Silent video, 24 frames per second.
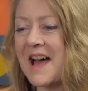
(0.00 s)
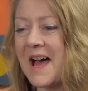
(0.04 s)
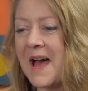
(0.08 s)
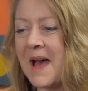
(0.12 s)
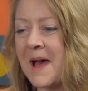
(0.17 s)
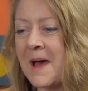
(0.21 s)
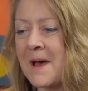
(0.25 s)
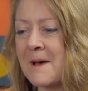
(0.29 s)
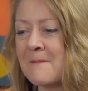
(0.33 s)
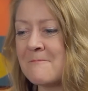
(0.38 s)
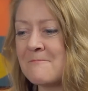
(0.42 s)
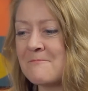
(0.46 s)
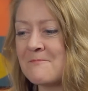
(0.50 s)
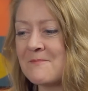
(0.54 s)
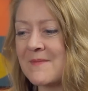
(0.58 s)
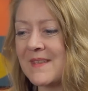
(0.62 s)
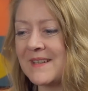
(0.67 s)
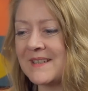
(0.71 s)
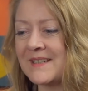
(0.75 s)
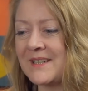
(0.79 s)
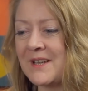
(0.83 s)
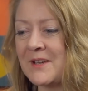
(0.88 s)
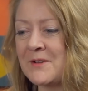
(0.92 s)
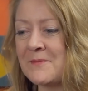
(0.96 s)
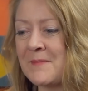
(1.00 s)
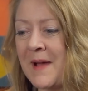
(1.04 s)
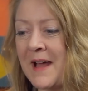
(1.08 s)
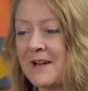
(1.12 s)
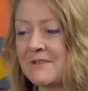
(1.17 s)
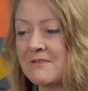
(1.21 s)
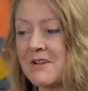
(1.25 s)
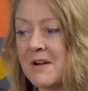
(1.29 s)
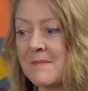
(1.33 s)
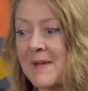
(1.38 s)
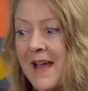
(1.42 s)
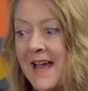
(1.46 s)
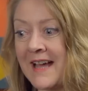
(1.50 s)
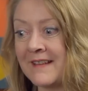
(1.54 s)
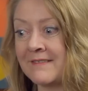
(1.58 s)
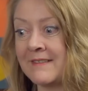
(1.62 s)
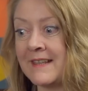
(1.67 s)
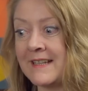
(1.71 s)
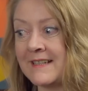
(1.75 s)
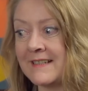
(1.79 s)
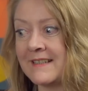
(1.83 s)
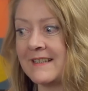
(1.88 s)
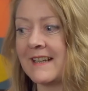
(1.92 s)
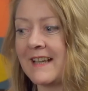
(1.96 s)
So Panorama had
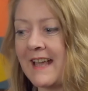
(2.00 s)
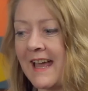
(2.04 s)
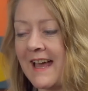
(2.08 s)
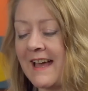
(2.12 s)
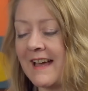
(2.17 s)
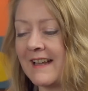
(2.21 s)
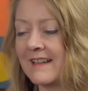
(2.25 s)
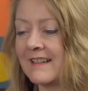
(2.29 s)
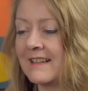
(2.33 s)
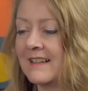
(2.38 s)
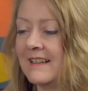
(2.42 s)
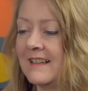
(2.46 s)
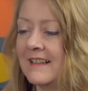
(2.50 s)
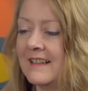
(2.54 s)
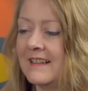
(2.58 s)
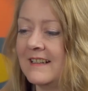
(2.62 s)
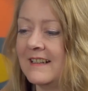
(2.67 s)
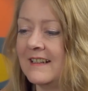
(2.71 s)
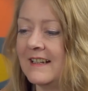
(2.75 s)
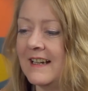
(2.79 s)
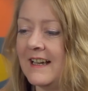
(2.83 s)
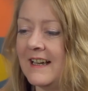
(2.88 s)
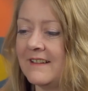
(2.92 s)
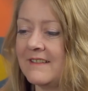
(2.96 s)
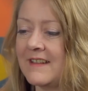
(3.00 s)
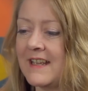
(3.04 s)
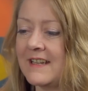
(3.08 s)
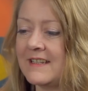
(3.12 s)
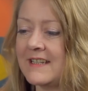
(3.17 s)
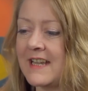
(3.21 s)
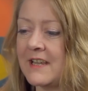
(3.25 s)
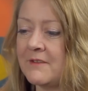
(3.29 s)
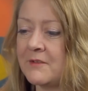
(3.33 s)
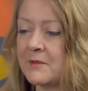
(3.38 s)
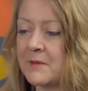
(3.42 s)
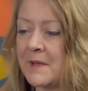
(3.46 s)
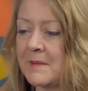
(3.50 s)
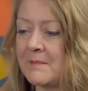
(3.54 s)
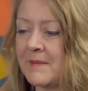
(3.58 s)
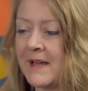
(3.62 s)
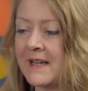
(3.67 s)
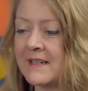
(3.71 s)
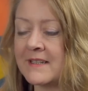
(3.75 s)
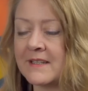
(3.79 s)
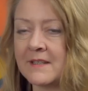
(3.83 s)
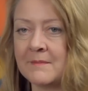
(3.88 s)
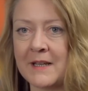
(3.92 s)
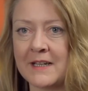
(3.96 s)
this in the can, and then David went
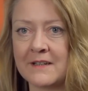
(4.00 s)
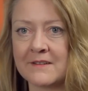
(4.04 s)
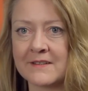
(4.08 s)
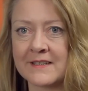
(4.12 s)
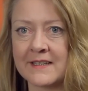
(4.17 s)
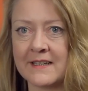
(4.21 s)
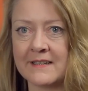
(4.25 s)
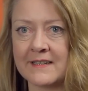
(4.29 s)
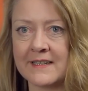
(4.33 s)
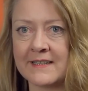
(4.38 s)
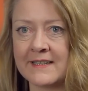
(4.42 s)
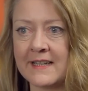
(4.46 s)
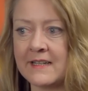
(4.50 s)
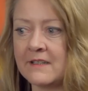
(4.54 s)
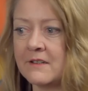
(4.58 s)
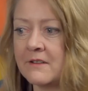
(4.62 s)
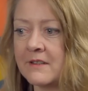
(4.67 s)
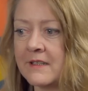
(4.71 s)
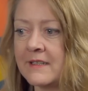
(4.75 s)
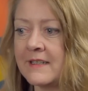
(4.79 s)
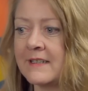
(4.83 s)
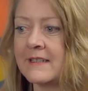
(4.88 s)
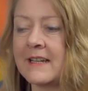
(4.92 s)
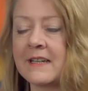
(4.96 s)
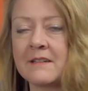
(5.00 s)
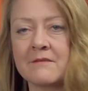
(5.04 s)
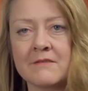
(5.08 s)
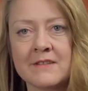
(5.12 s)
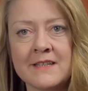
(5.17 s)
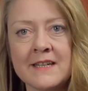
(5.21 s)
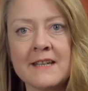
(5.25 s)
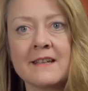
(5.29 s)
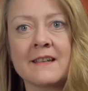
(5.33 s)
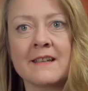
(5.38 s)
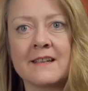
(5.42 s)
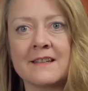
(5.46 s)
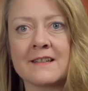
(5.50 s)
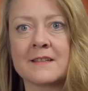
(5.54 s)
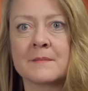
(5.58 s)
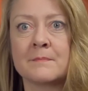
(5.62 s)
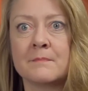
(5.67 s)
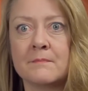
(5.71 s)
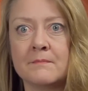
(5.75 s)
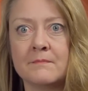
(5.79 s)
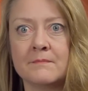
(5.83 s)
back to the Mail on Sunday saying, look, this is getting ridiculous.